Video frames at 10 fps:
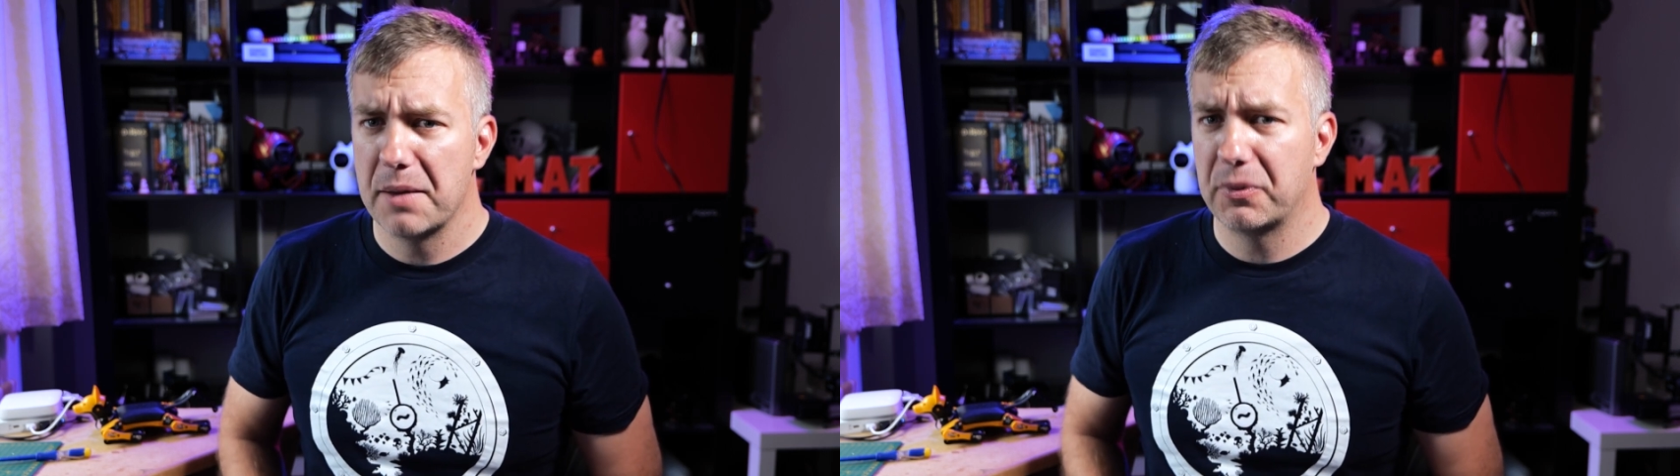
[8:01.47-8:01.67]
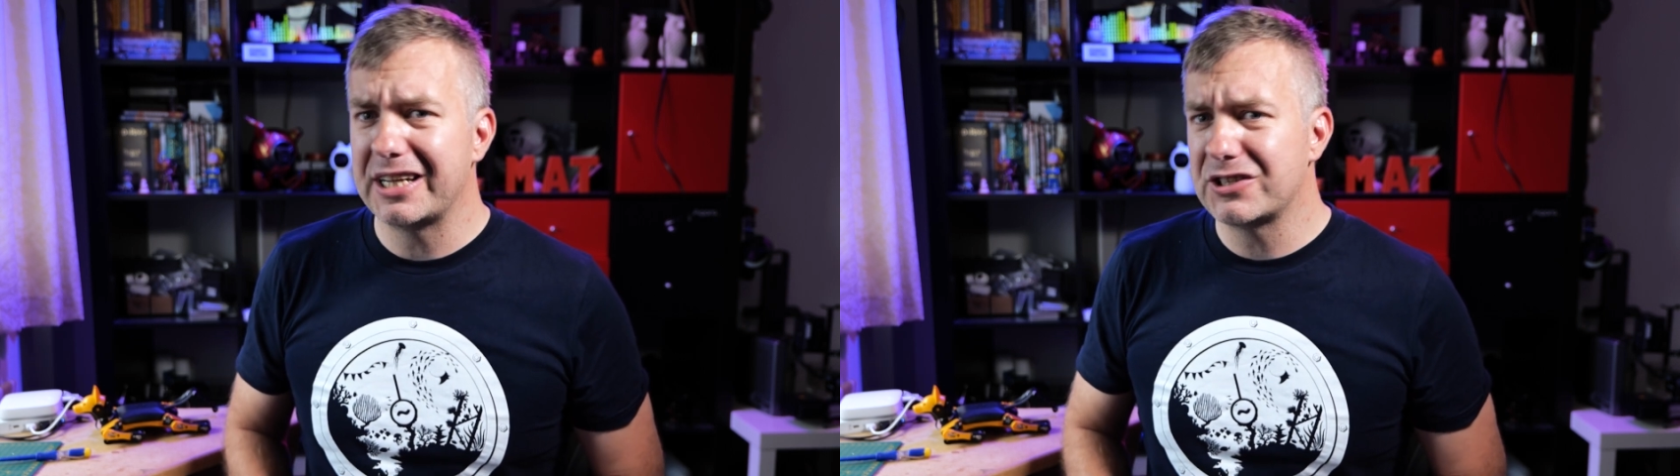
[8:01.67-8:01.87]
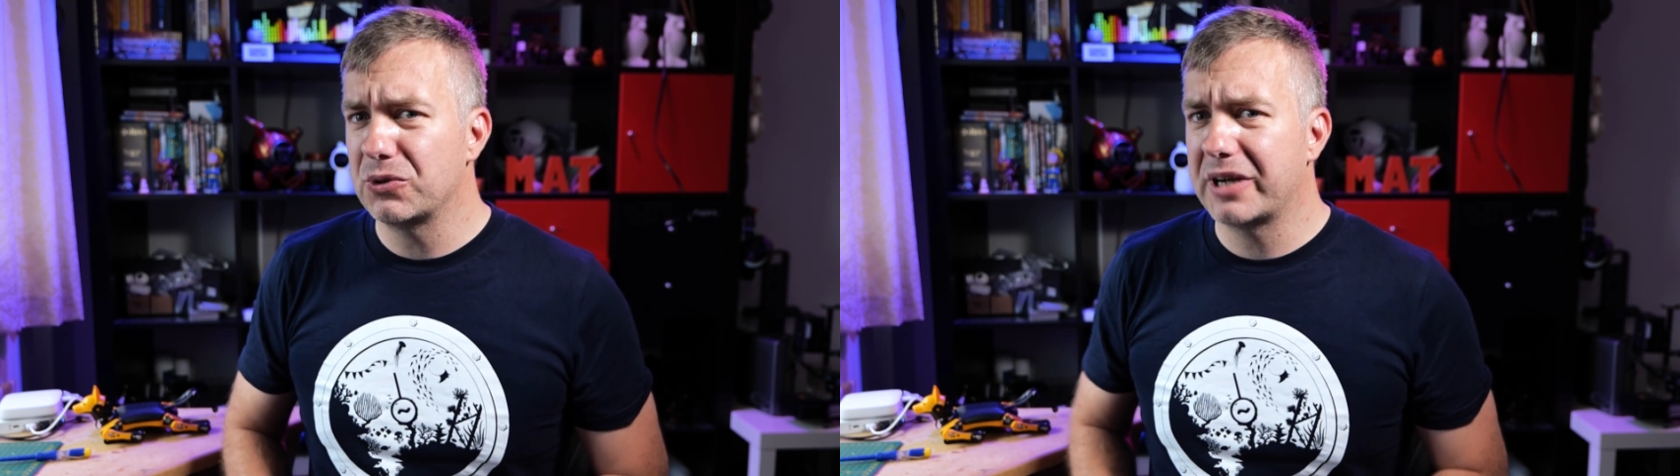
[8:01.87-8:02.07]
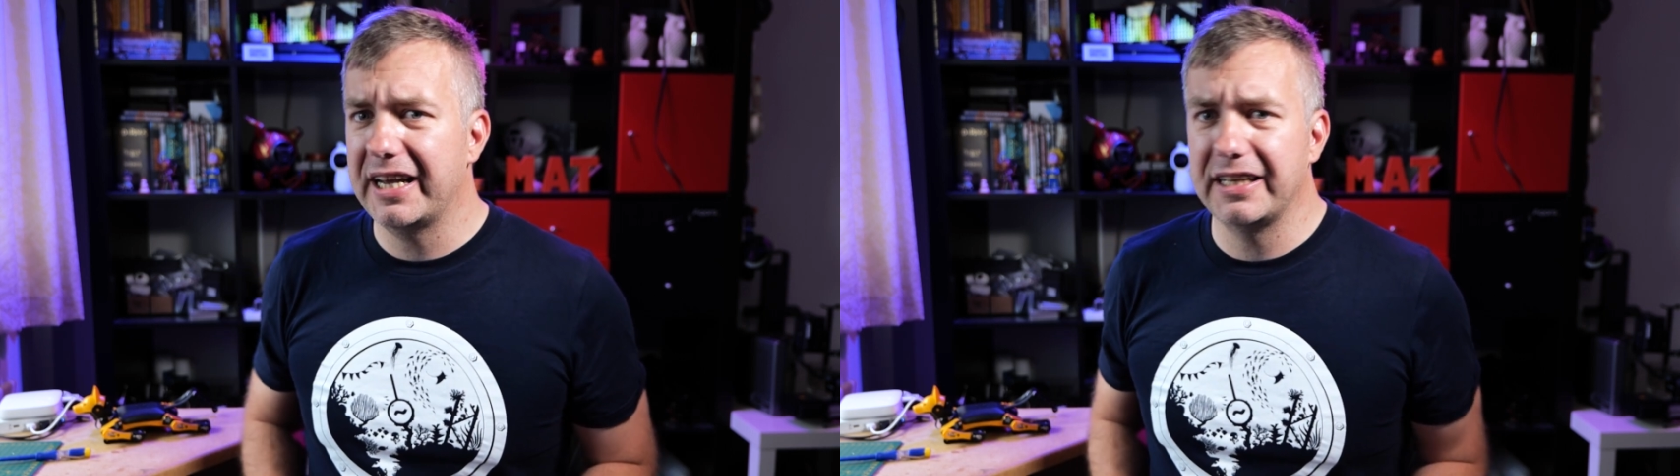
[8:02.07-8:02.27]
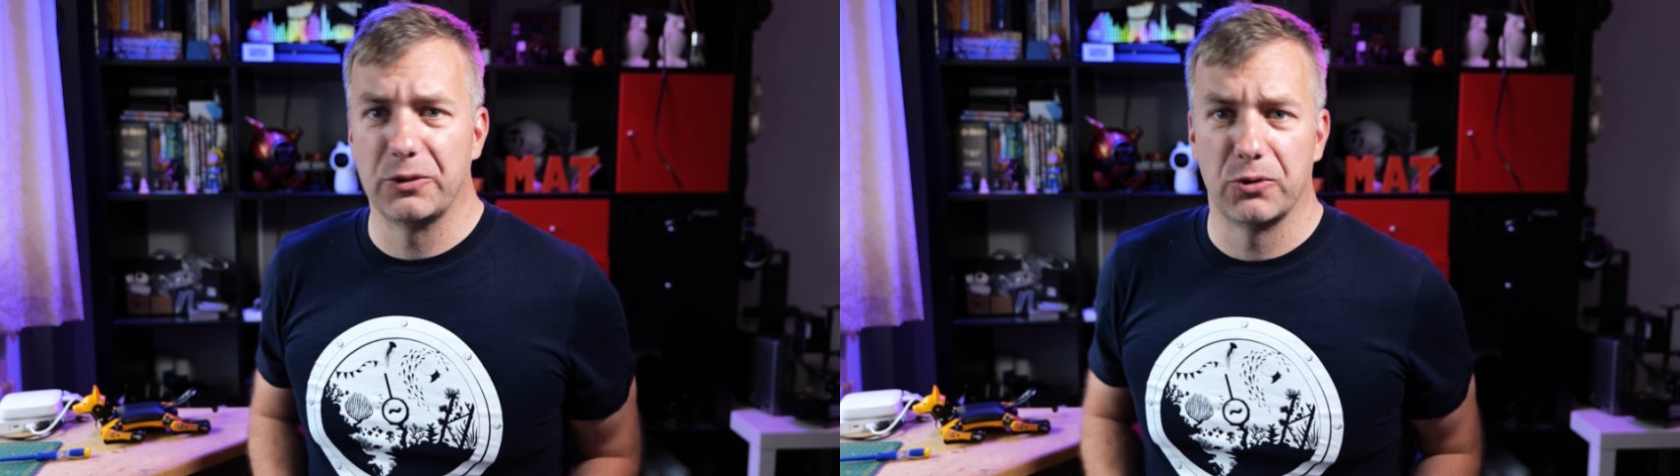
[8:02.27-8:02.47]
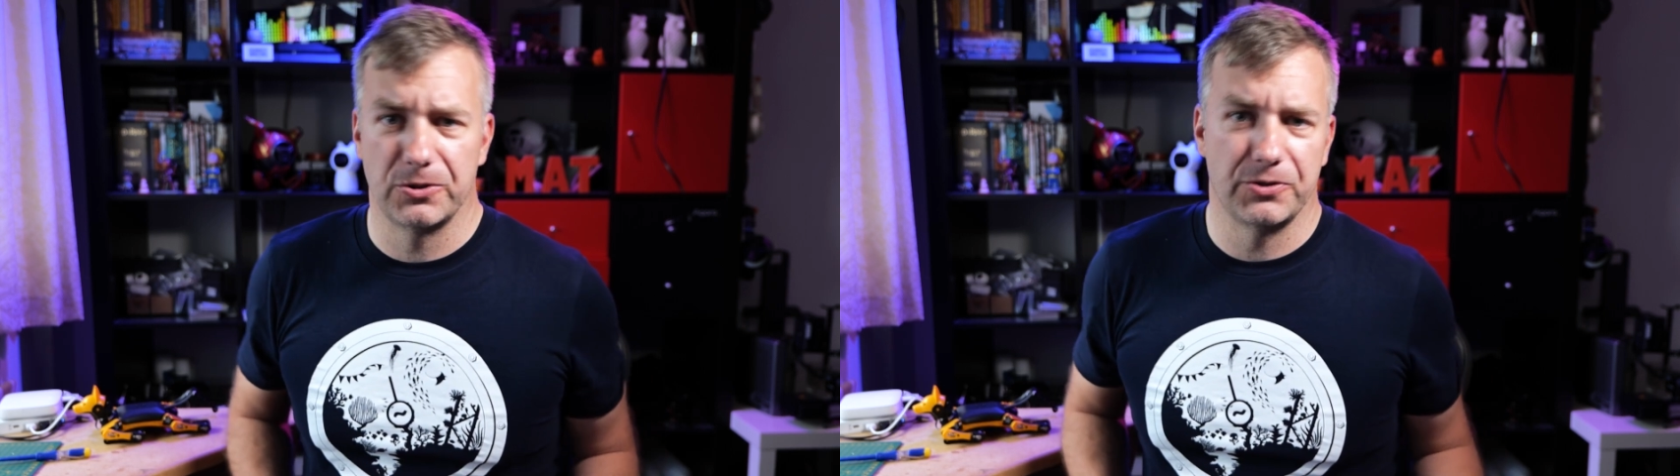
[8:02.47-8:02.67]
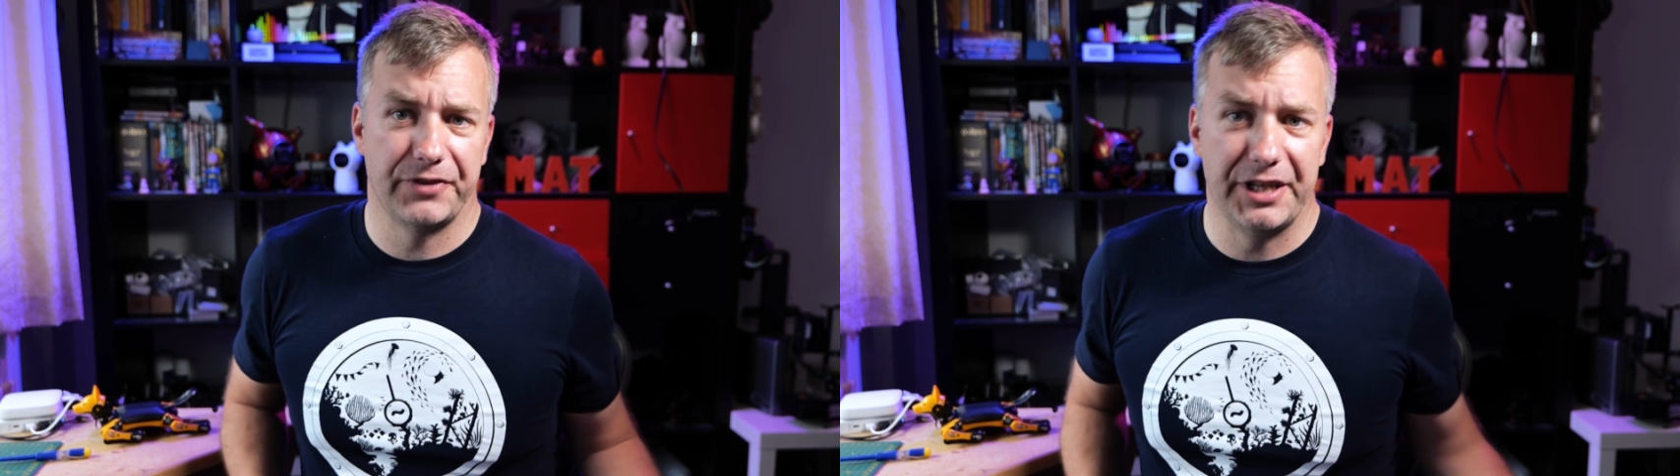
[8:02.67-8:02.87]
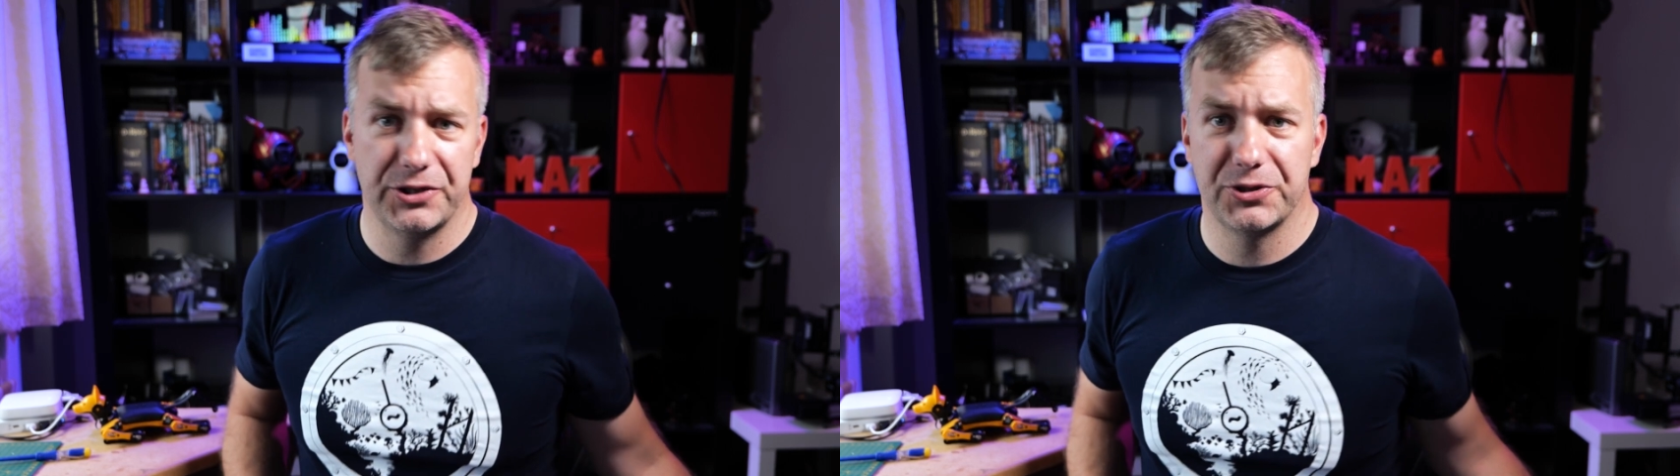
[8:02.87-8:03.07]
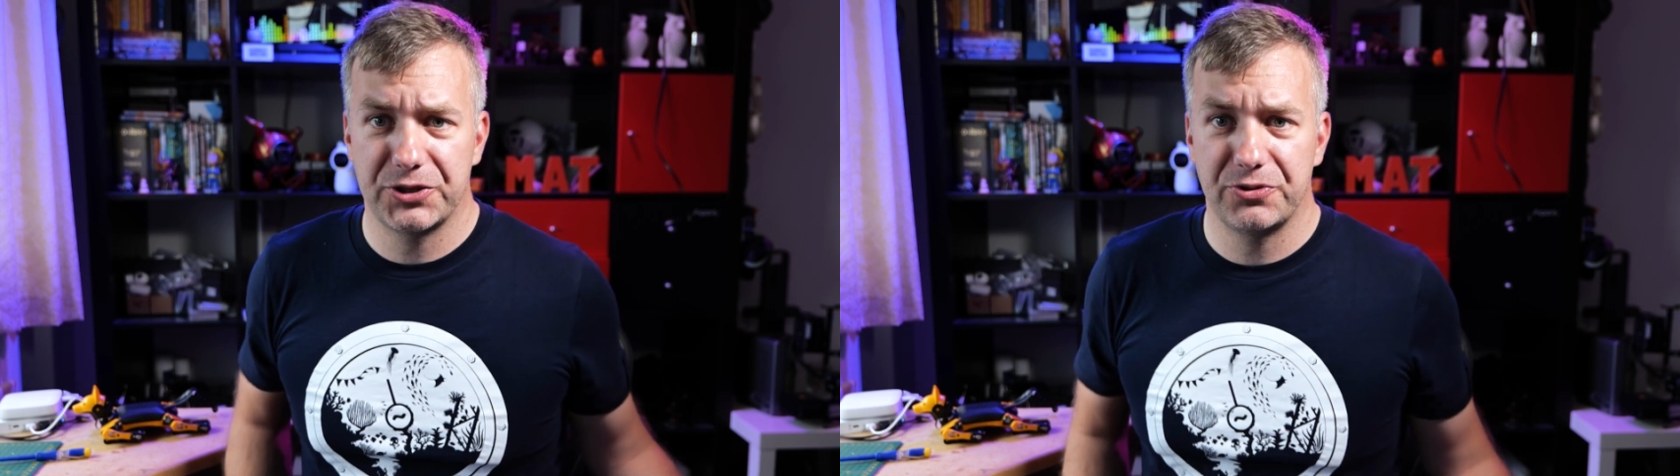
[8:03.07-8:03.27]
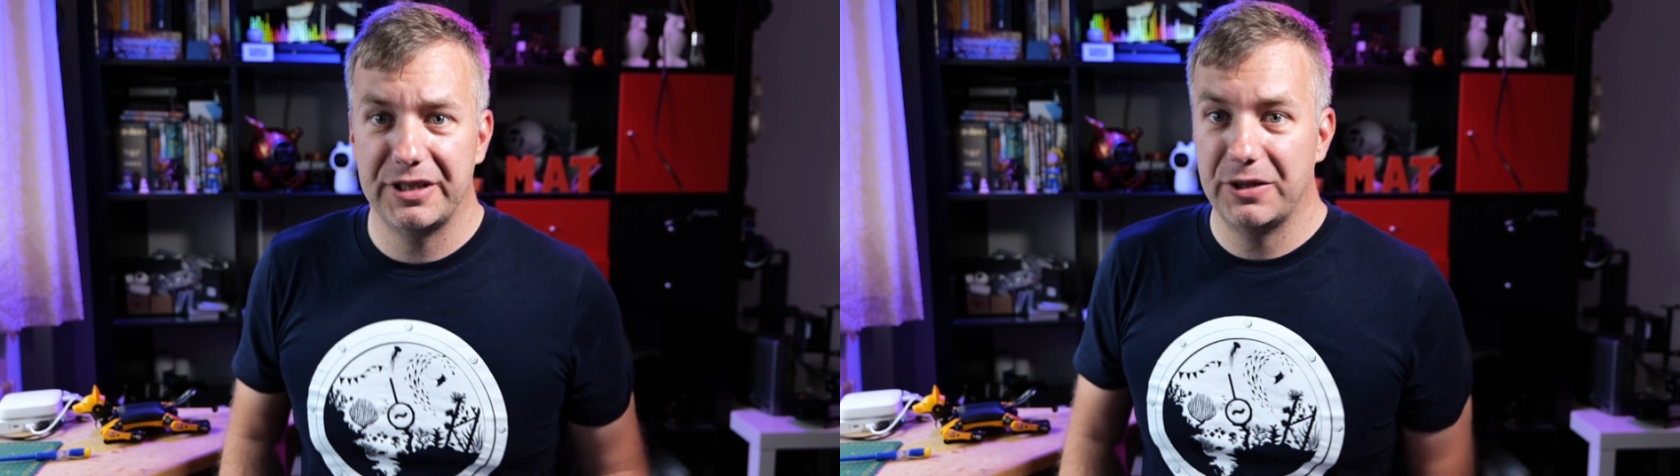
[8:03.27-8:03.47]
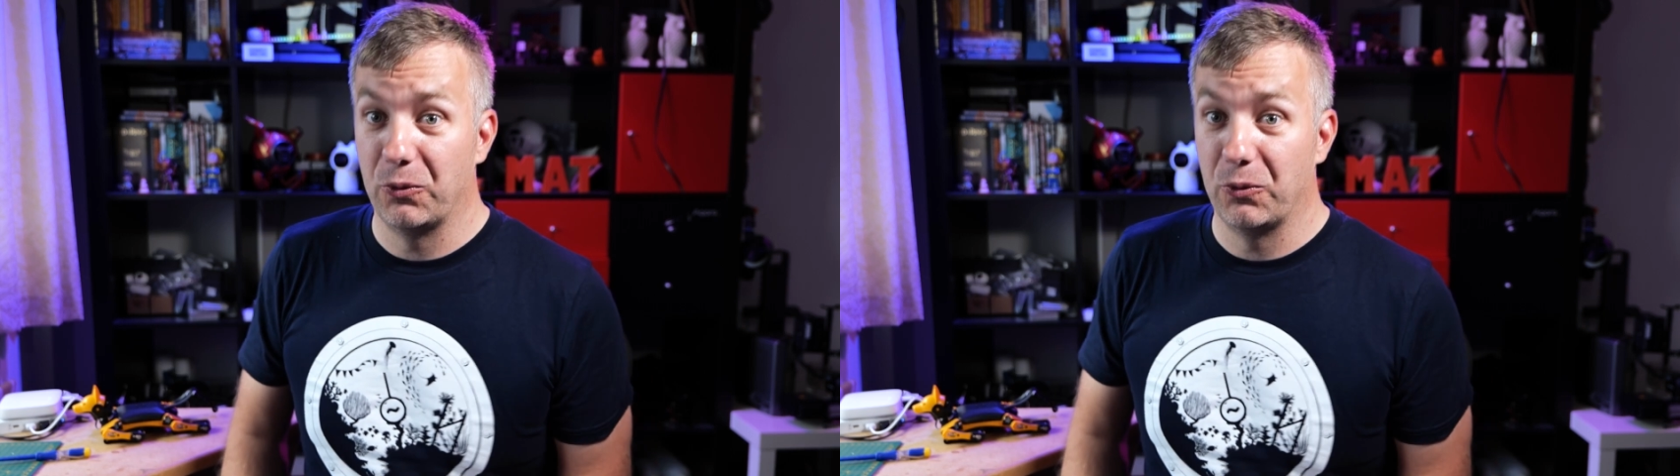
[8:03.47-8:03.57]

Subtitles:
But that's okay, in a world of industry,